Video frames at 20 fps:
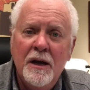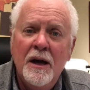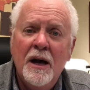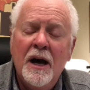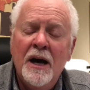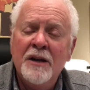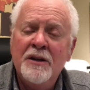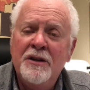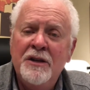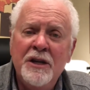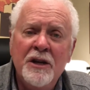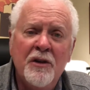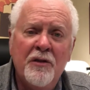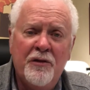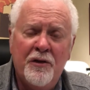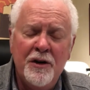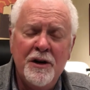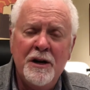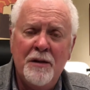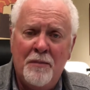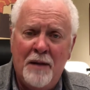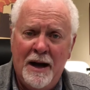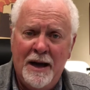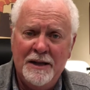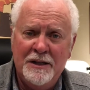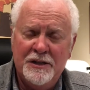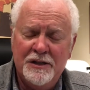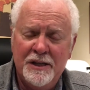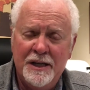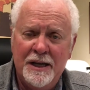A dear friend of mine
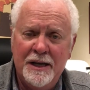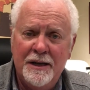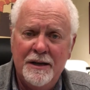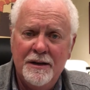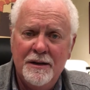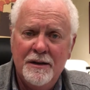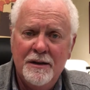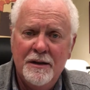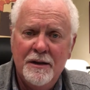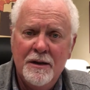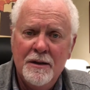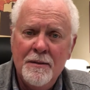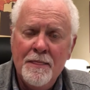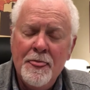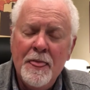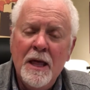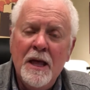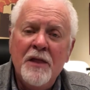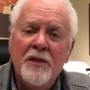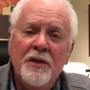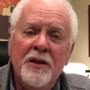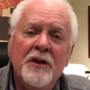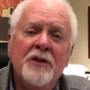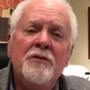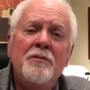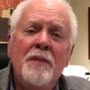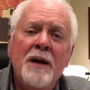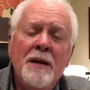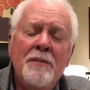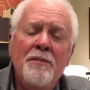said,
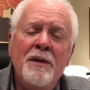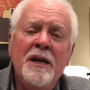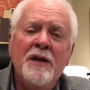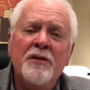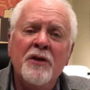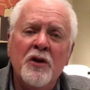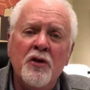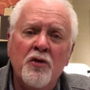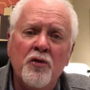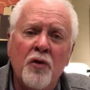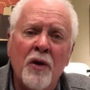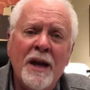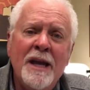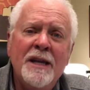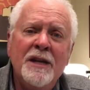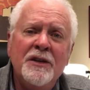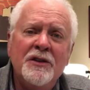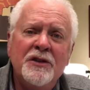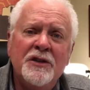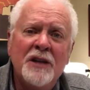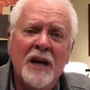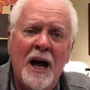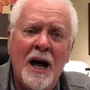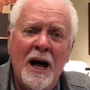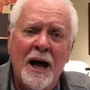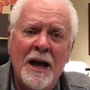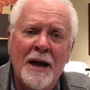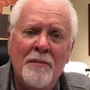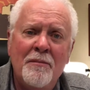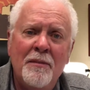this may be the greatest
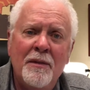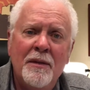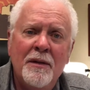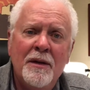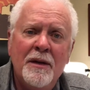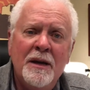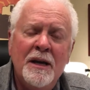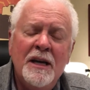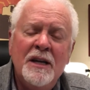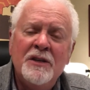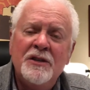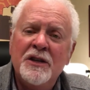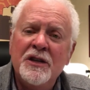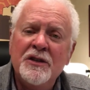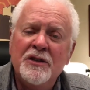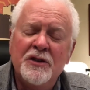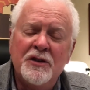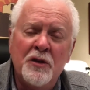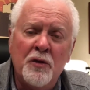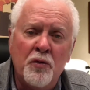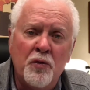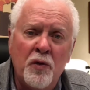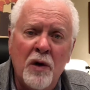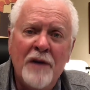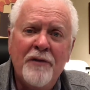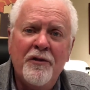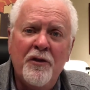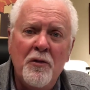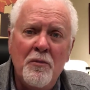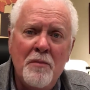time since the
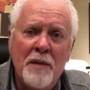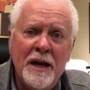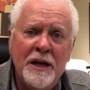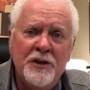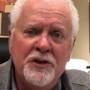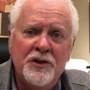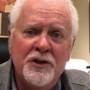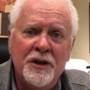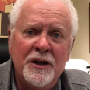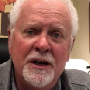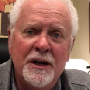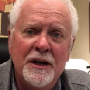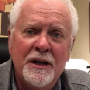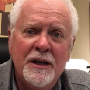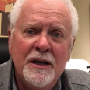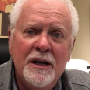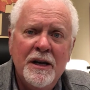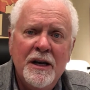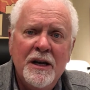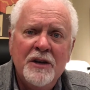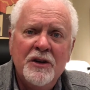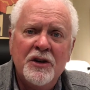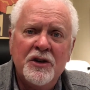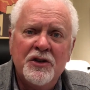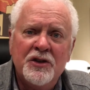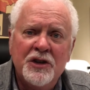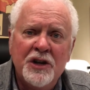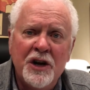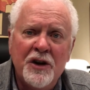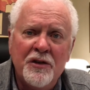Reformation to
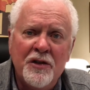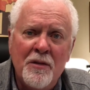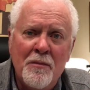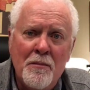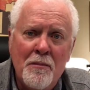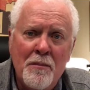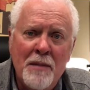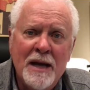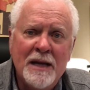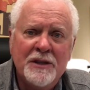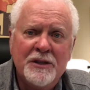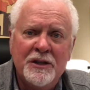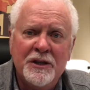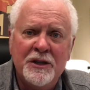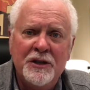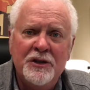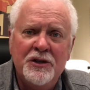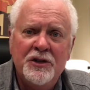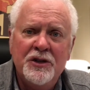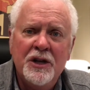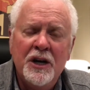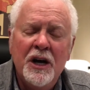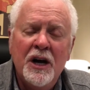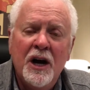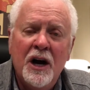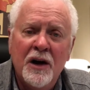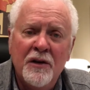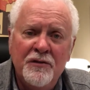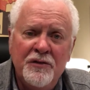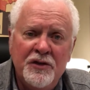share the message
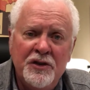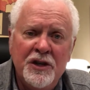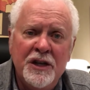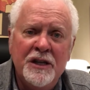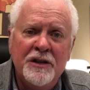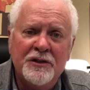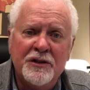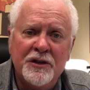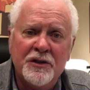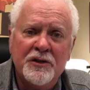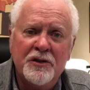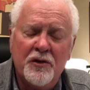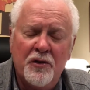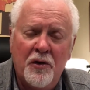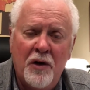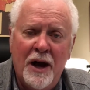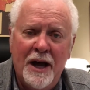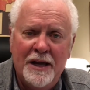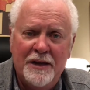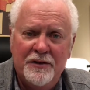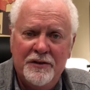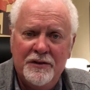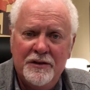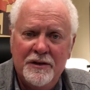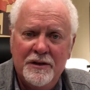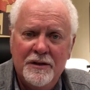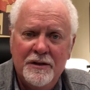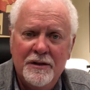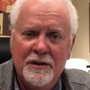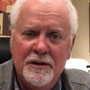of Jesus Christ.
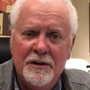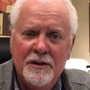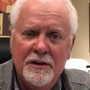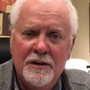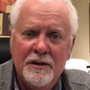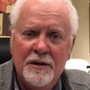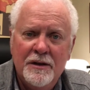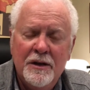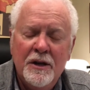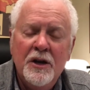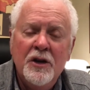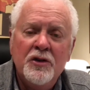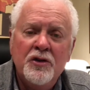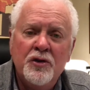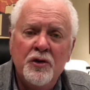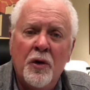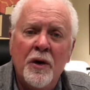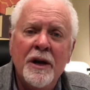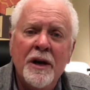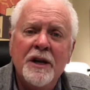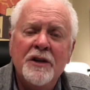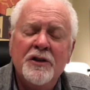Join us